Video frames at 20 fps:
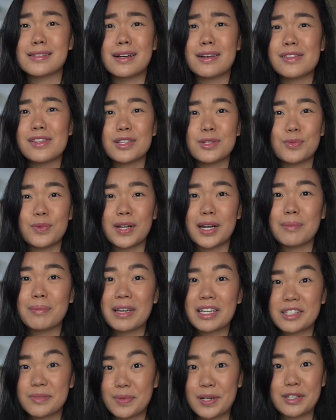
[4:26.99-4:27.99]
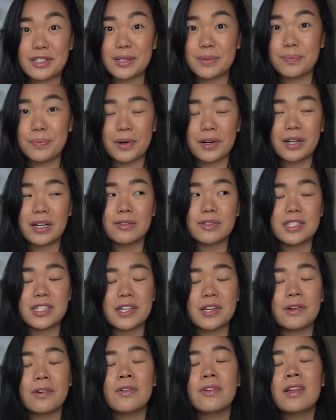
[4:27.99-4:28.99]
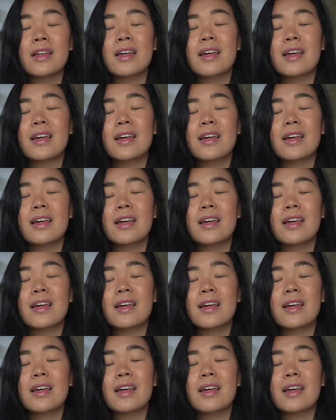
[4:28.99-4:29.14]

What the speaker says: not just when I'm experiencing burnout too.